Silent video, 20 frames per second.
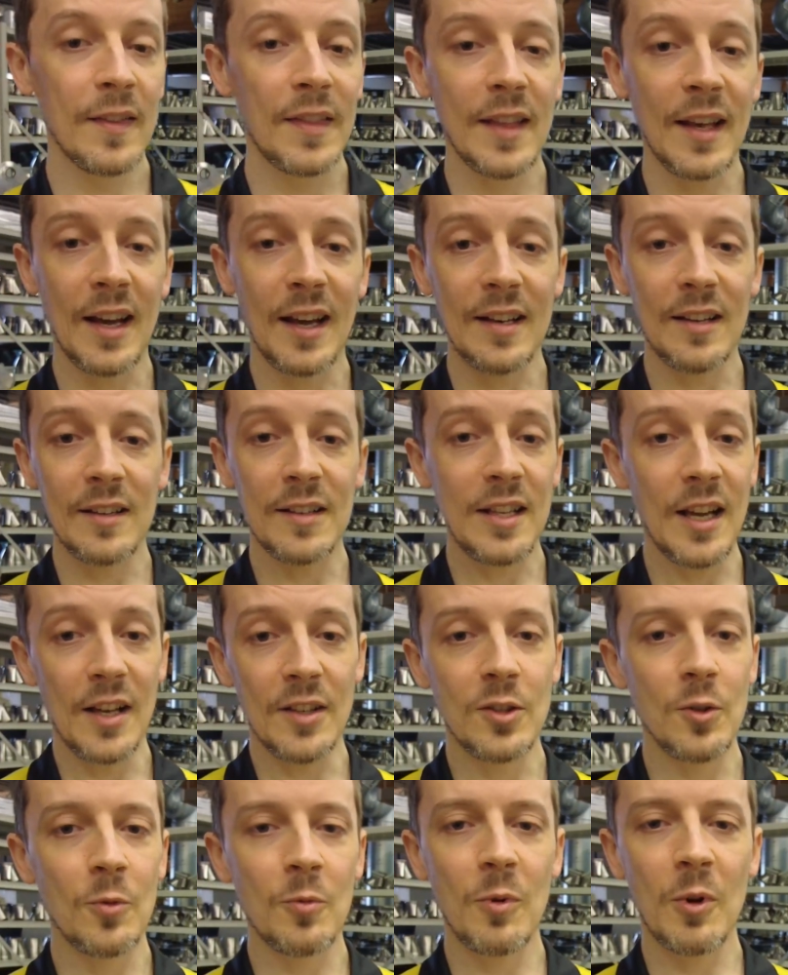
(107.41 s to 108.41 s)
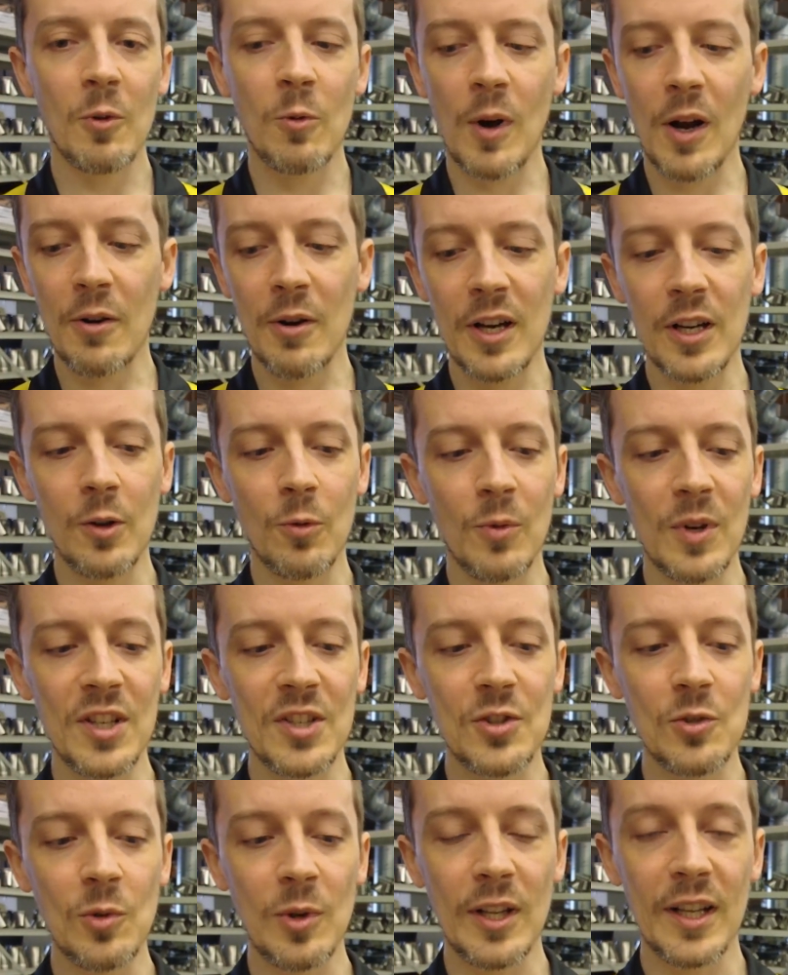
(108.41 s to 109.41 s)
that uh, yeah don't require any
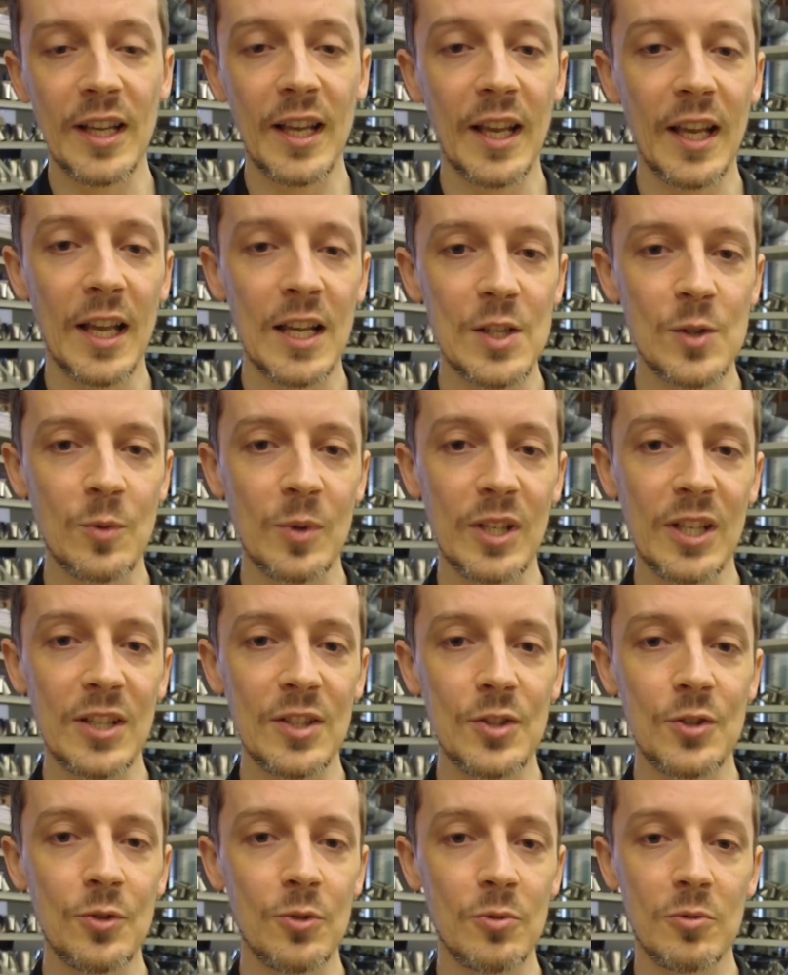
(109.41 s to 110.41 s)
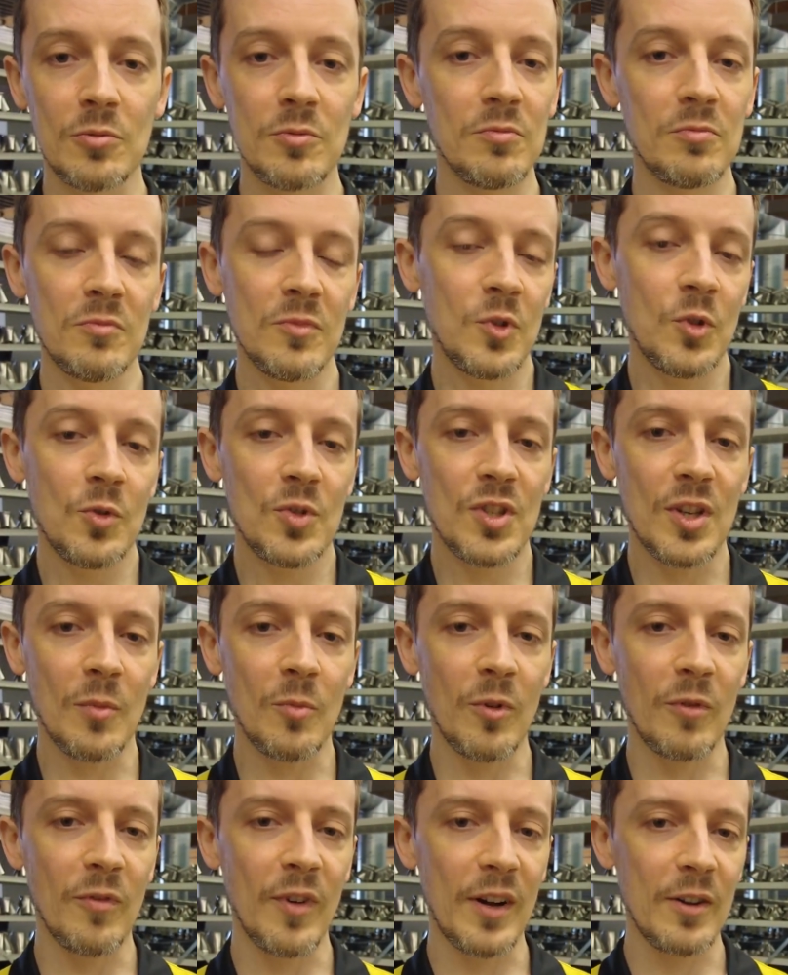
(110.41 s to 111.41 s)
retooling in case we need to do
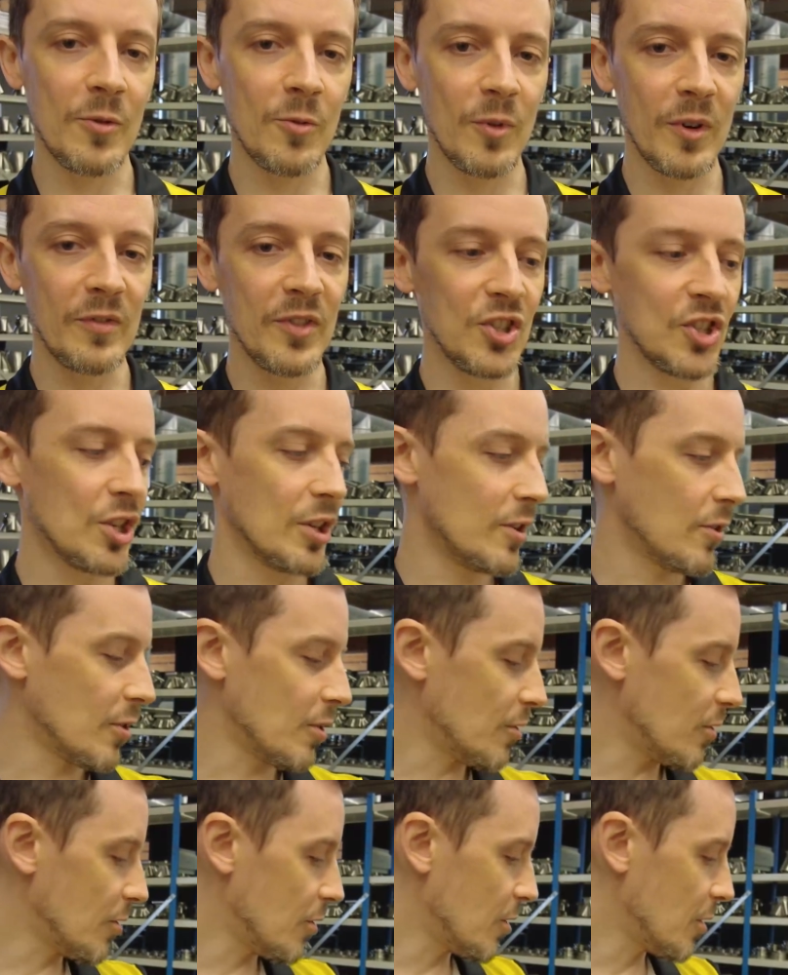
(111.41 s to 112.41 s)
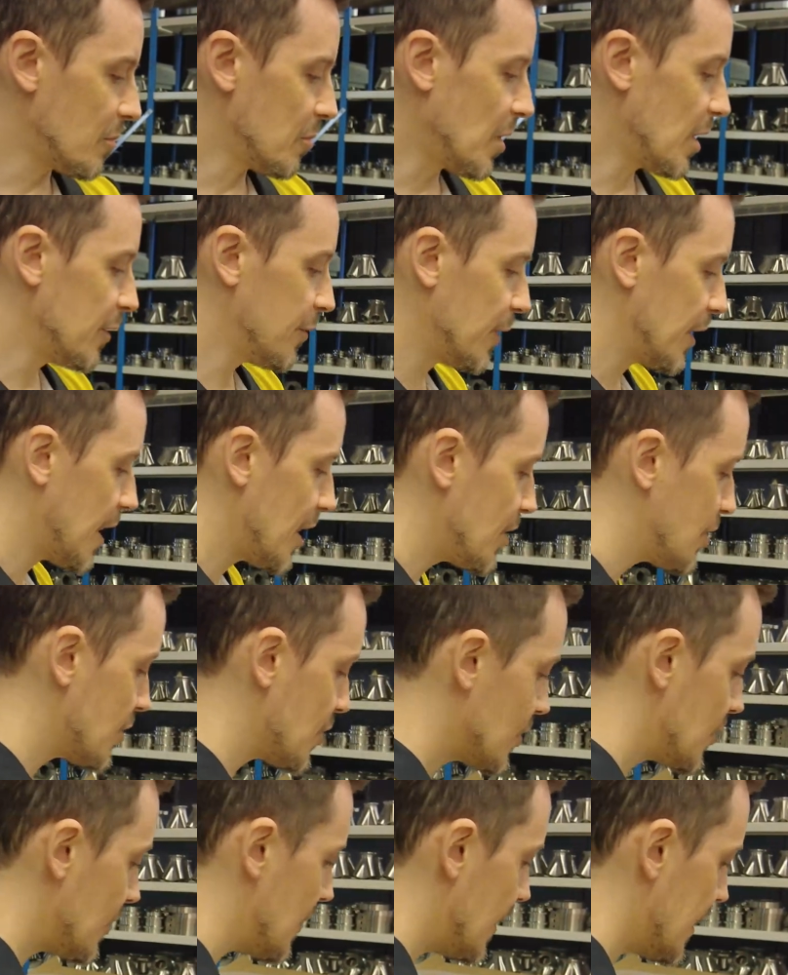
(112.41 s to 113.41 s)
some revi revision or, or,
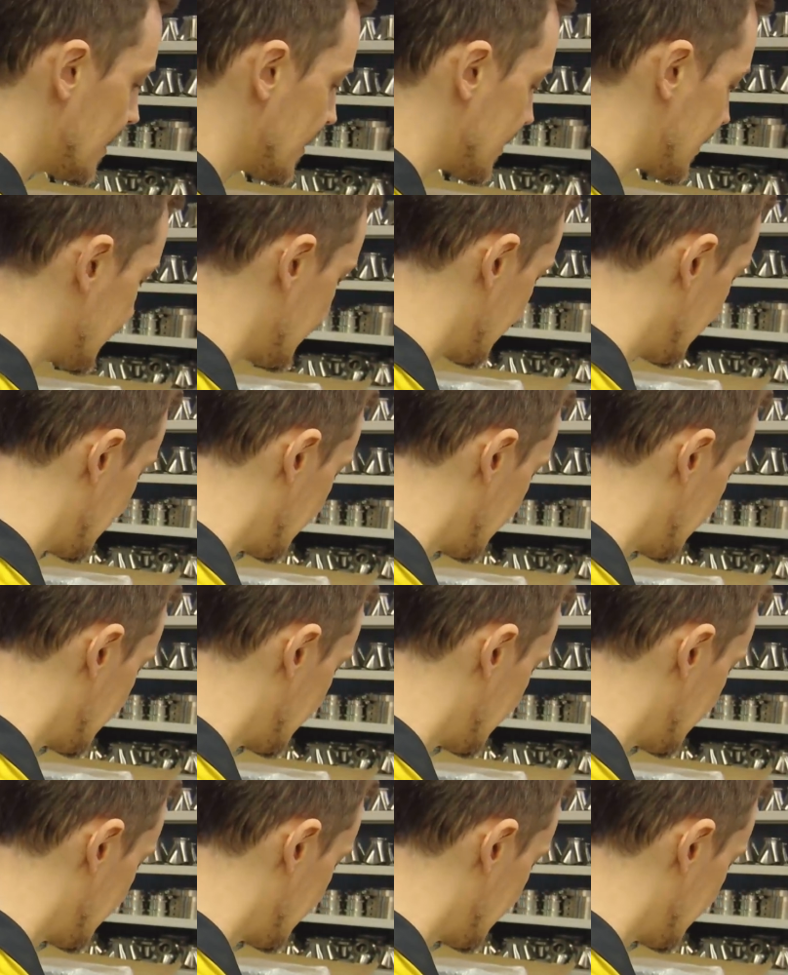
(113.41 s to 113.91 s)
modifications to these.